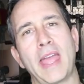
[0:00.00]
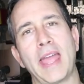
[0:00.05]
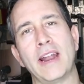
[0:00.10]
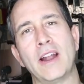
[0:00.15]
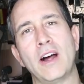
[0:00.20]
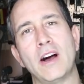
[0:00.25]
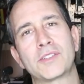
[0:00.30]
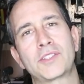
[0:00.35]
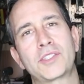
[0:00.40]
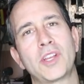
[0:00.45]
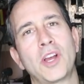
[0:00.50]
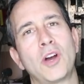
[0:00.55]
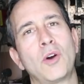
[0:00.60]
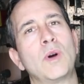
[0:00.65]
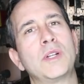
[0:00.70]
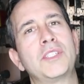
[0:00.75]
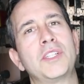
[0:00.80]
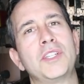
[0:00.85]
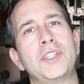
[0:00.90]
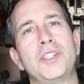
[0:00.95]
And also
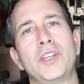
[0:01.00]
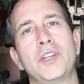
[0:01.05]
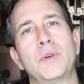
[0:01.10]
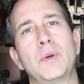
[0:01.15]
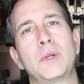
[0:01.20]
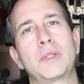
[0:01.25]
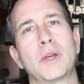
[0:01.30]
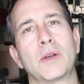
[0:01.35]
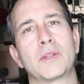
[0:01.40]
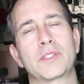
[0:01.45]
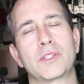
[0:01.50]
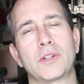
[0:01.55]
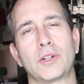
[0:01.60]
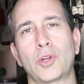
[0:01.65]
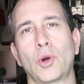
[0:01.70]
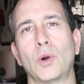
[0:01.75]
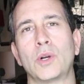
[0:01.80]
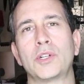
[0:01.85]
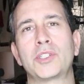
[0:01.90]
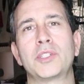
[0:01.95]
what to do with those little
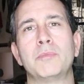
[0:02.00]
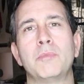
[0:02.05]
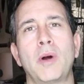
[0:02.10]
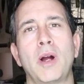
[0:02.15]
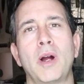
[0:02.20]
torsion